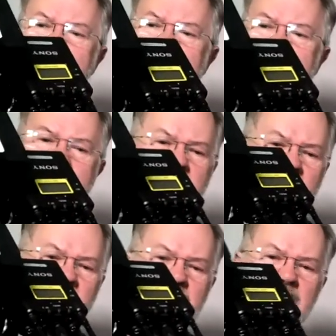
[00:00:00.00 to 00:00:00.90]
is the
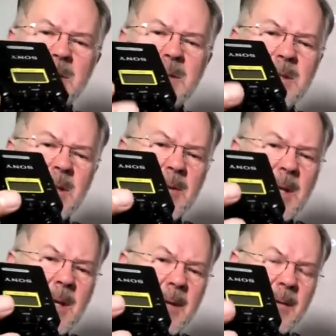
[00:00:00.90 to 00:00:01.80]

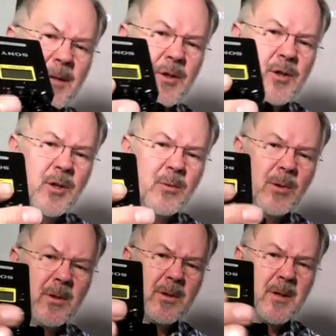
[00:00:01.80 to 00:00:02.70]
Sony
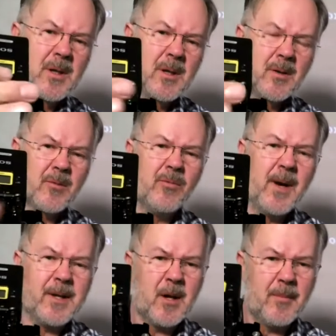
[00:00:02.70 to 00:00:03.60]
dual
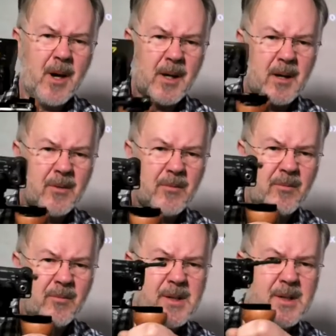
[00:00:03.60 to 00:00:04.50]
radio mic
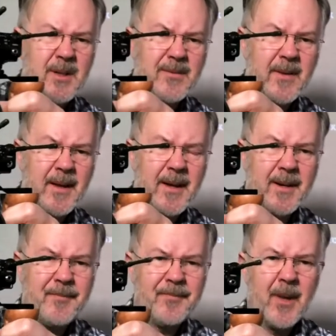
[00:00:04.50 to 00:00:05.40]
receiver
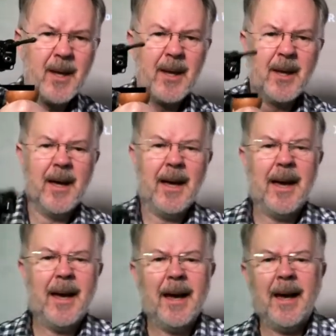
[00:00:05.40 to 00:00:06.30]
there.
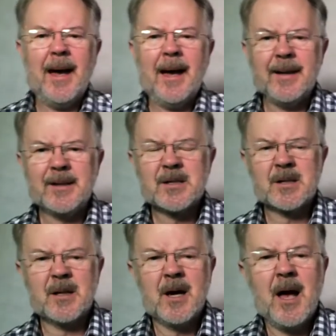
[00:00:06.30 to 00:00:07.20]
And
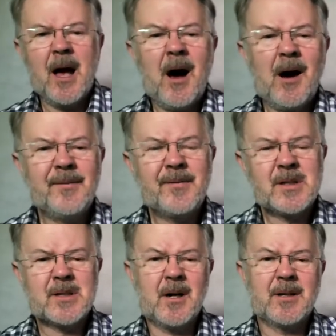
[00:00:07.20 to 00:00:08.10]
I've
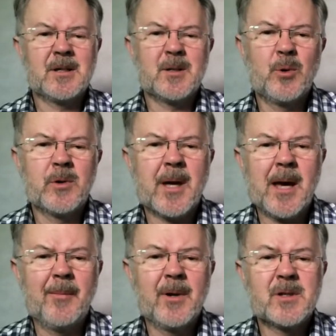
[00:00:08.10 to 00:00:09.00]
decided to put the
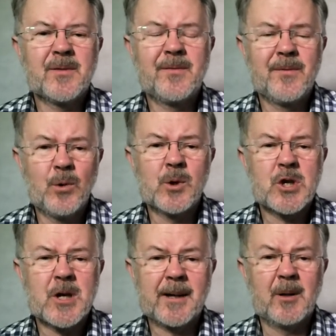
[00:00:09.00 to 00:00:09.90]
camera into
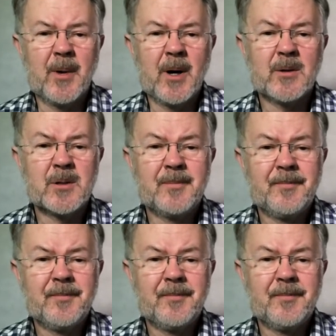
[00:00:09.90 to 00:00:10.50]
4-channel mode.